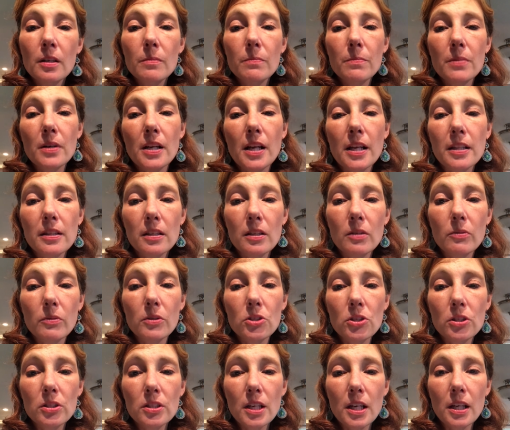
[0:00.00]
but I think we
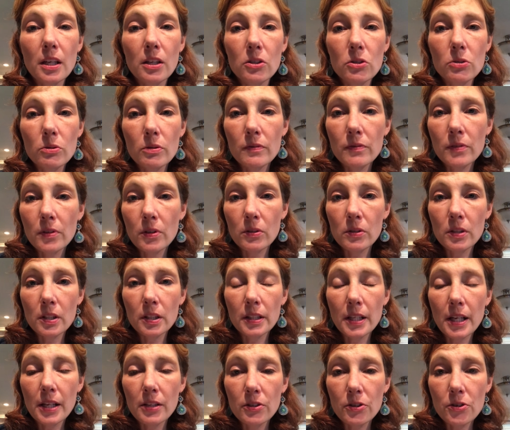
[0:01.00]
should take it to a vote and
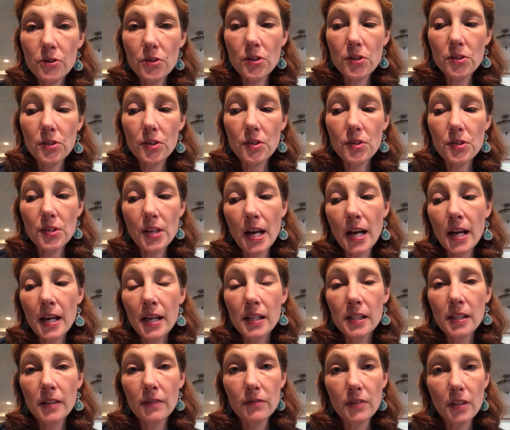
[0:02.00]
let nurses
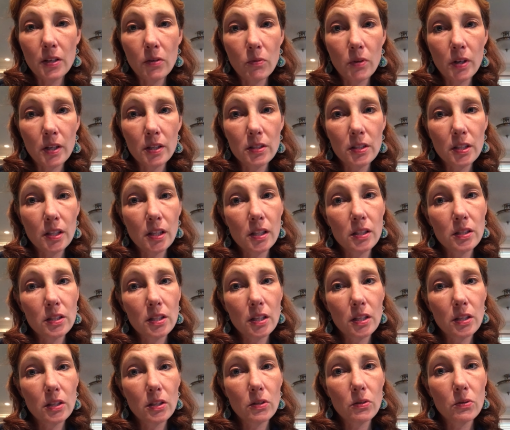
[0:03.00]
decide if they want to
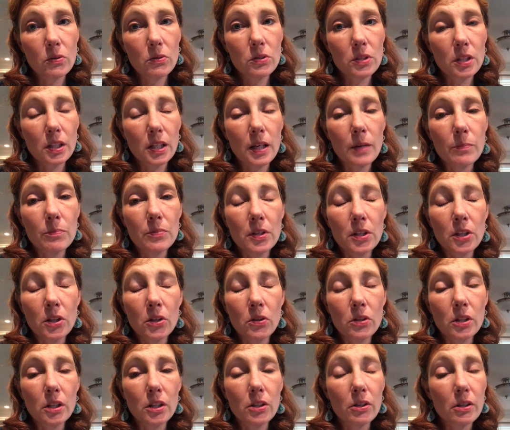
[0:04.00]
continue to keep the
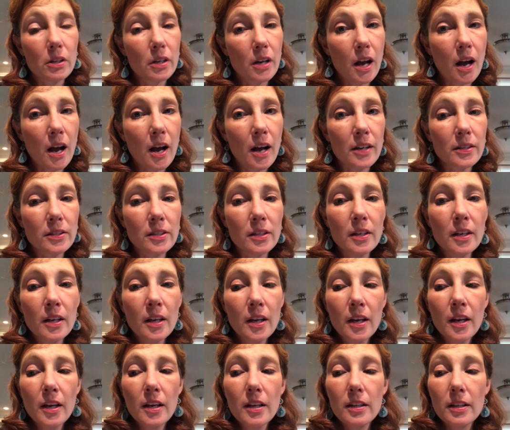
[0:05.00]
union or not.
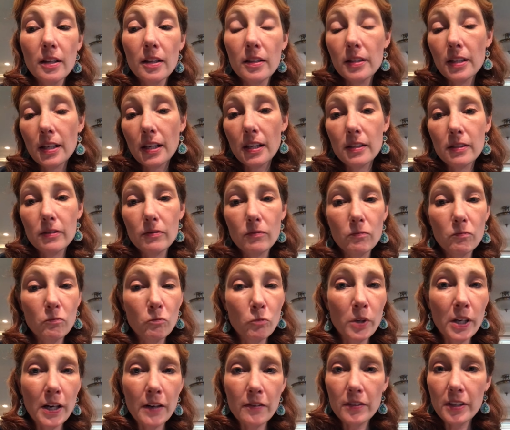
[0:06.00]
And then
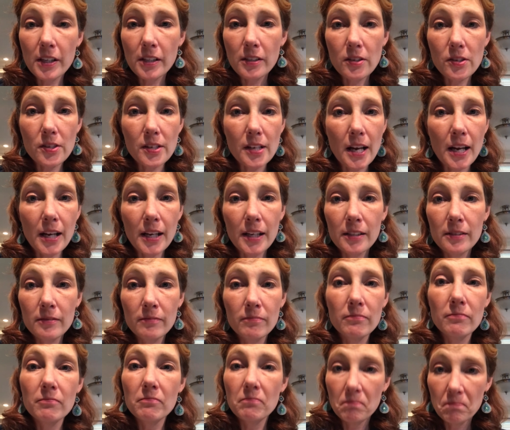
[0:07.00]
whatever they decide
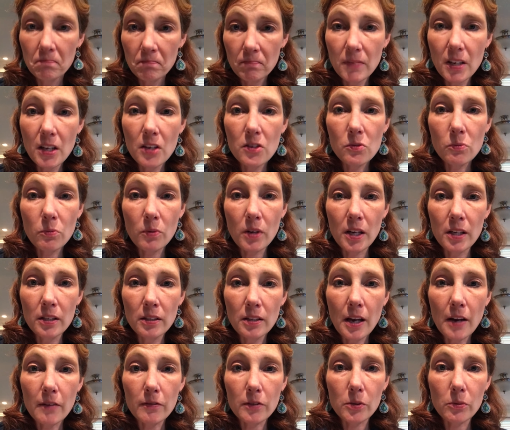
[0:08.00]
is what
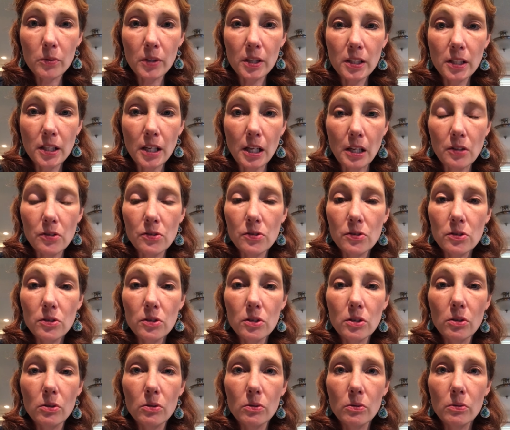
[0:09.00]
everyone needs
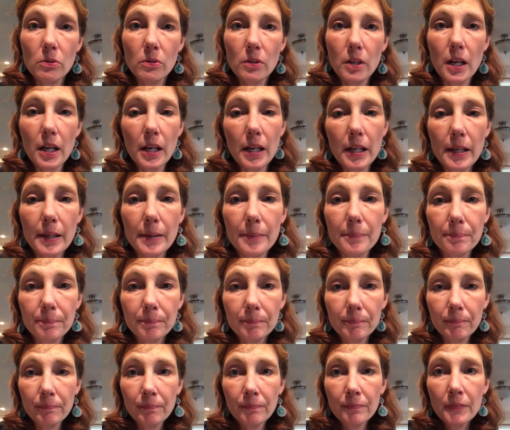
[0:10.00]
to
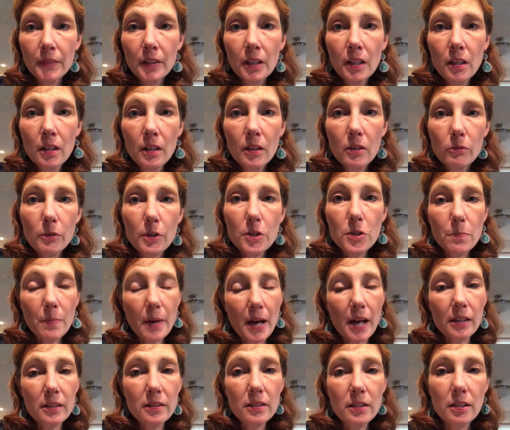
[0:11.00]

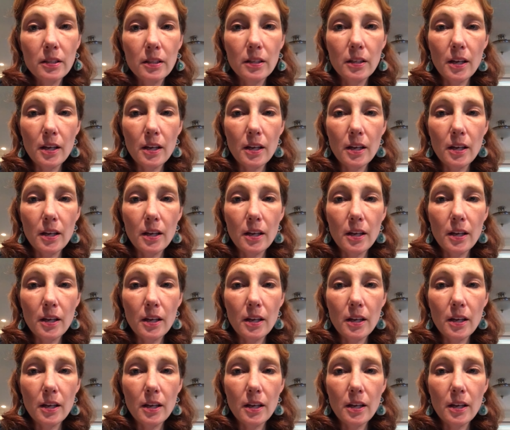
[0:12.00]
respect